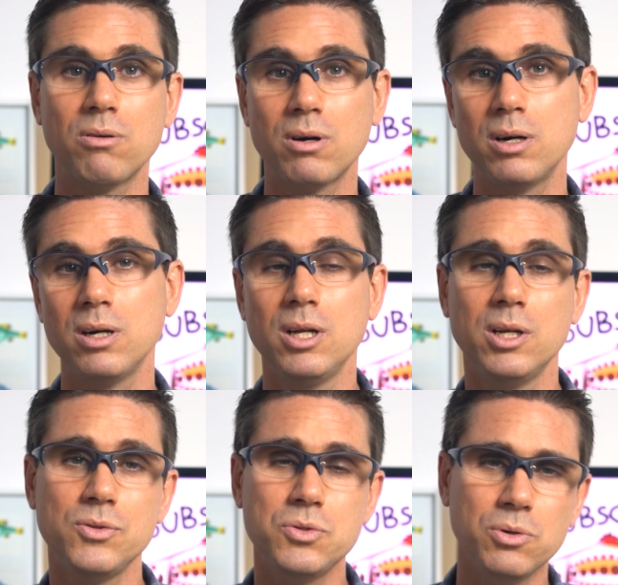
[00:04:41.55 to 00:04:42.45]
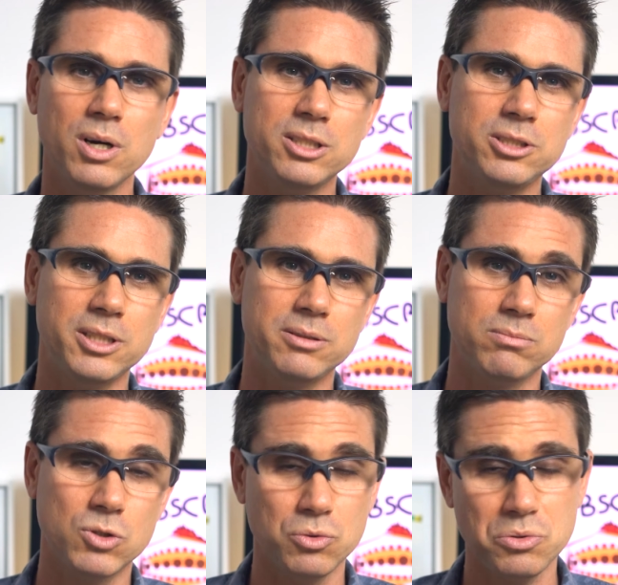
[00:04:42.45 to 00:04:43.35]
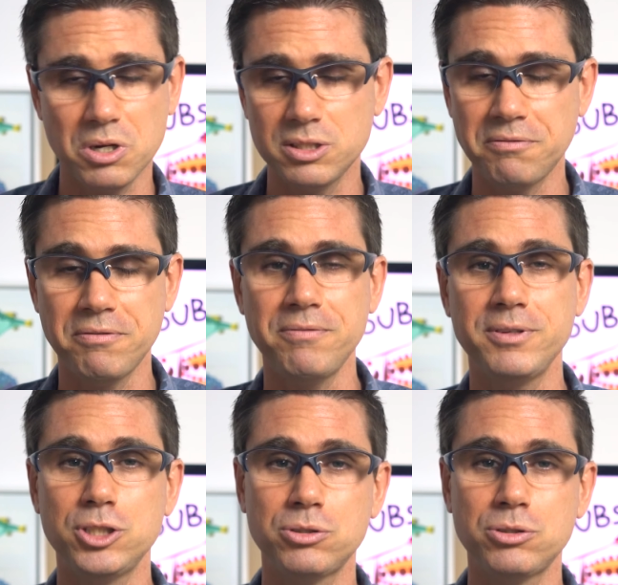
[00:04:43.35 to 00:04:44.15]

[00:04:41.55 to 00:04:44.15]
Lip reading: or 200 to 250